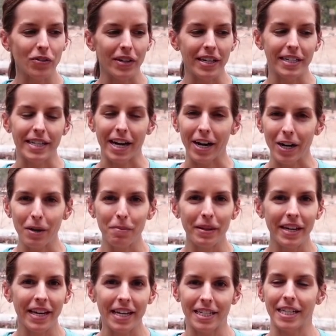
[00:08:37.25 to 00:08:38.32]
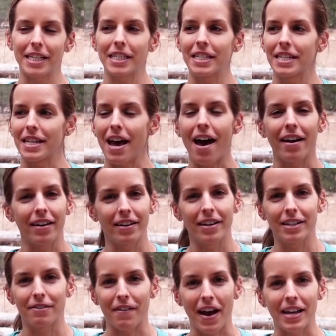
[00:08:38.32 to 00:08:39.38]
running terribly, it just not
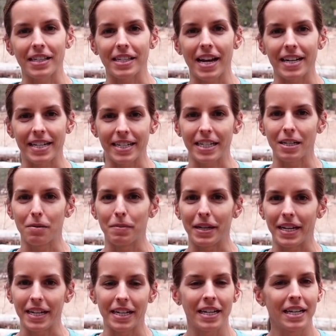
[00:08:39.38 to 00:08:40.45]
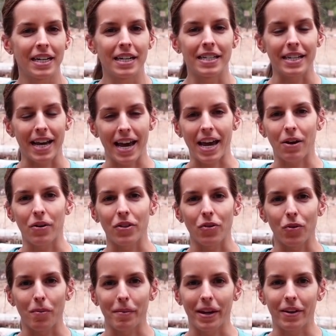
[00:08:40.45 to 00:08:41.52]
as fast as I needed to be to hang with the
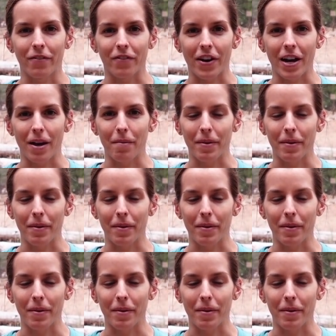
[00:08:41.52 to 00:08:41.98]
woman in front of